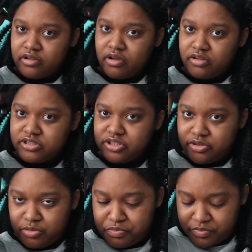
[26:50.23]

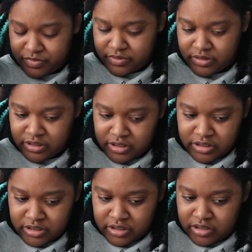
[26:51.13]
Also,
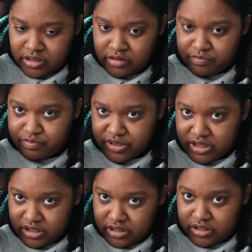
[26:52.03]

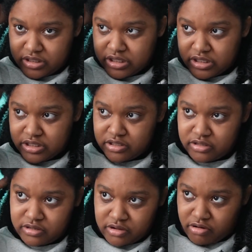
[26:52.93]
being in
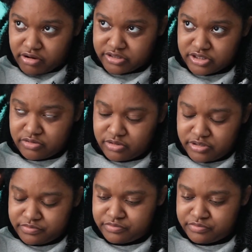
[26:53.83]
art school,